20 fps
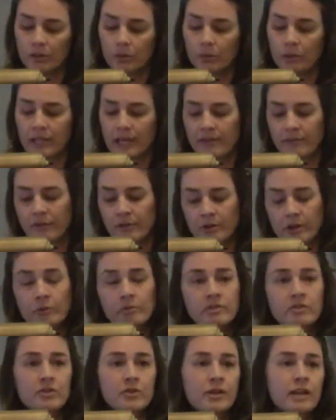will have their
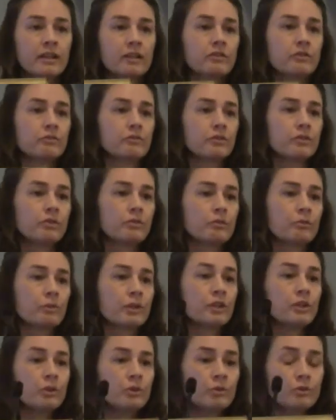own strength
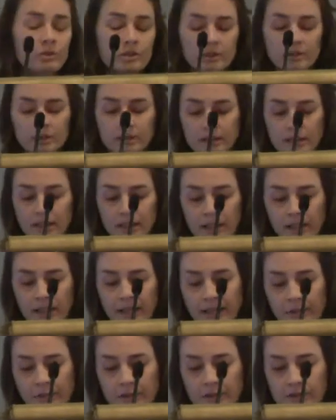renewed
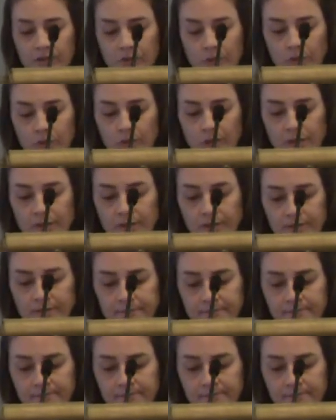and restored